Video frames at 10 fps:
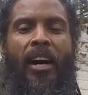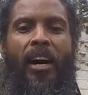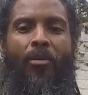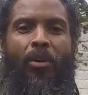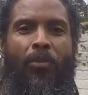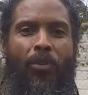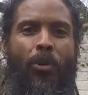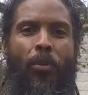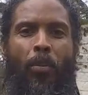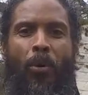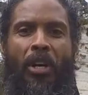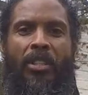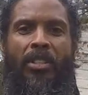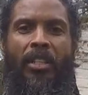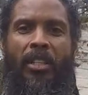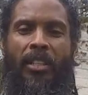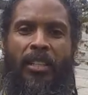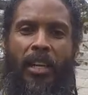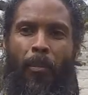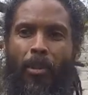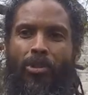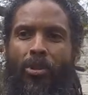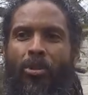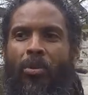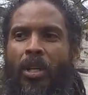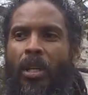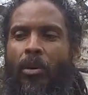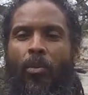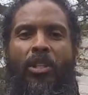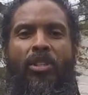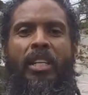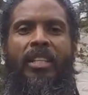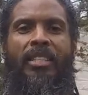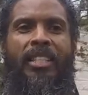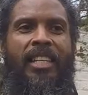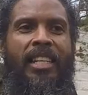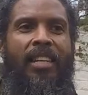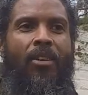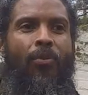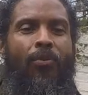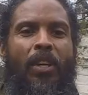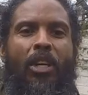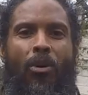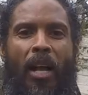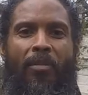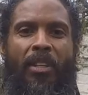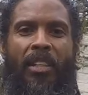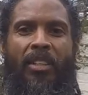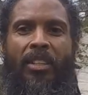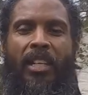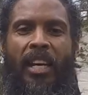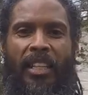review point number two, which is the feel of it, okay?